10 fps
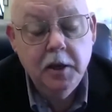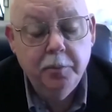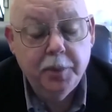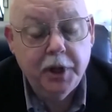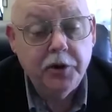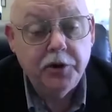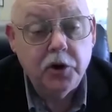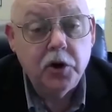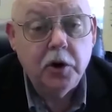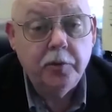
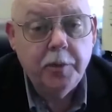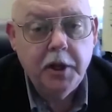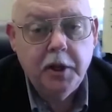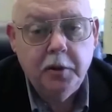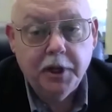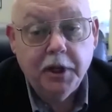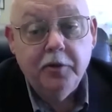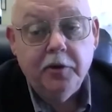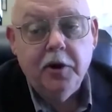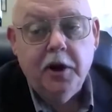pleasure of being, believe it
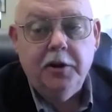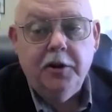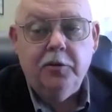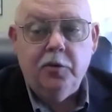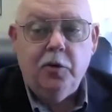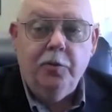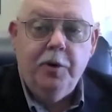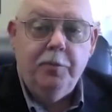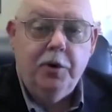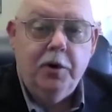or not, the enrolled
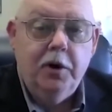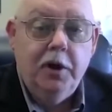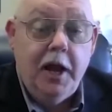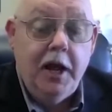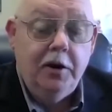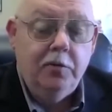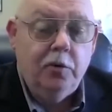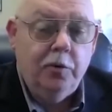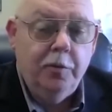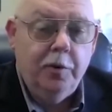member
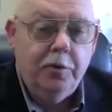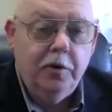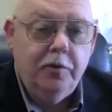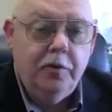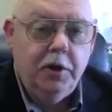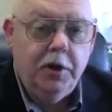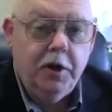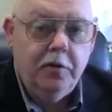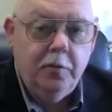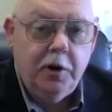of
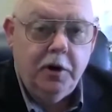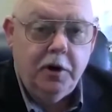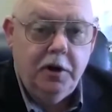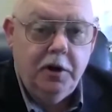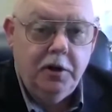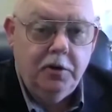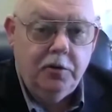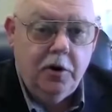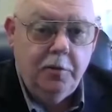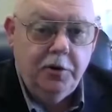Native American Indian
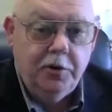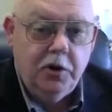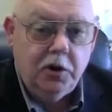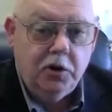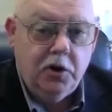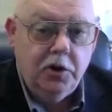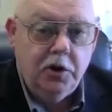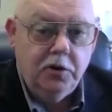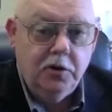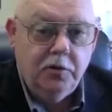tribe, the Choctaw
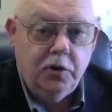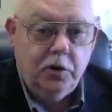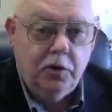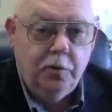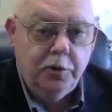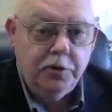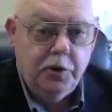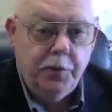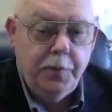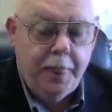Nation of Oklahoma.
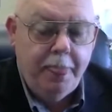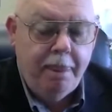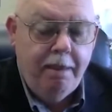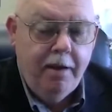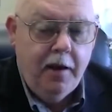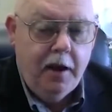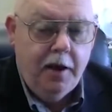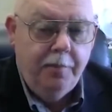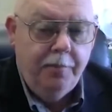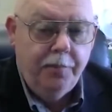So
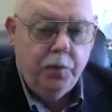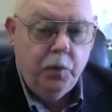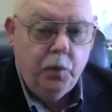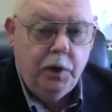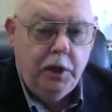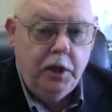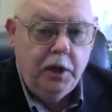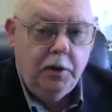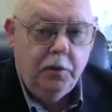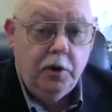
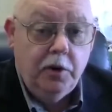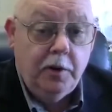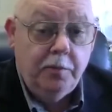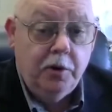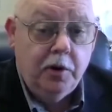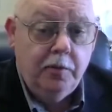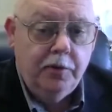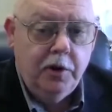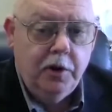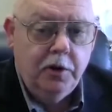we're in that program for
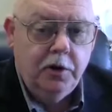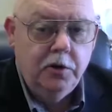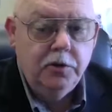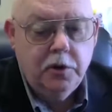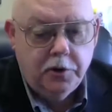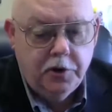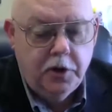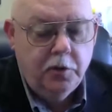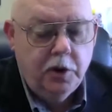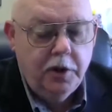9 years, and I'll tell
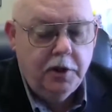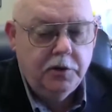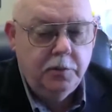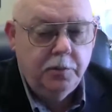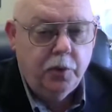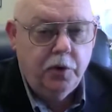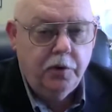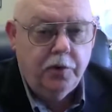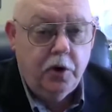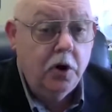you why that's
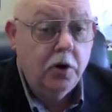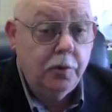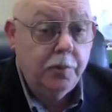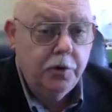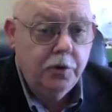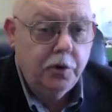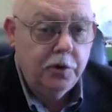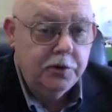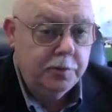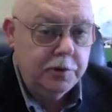important for
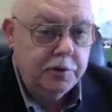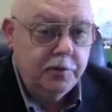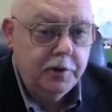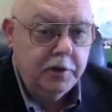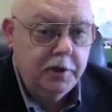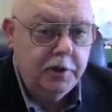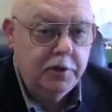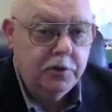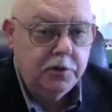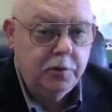entrepreneurs specifically in
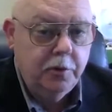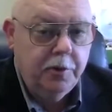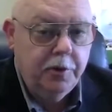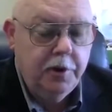just a moment.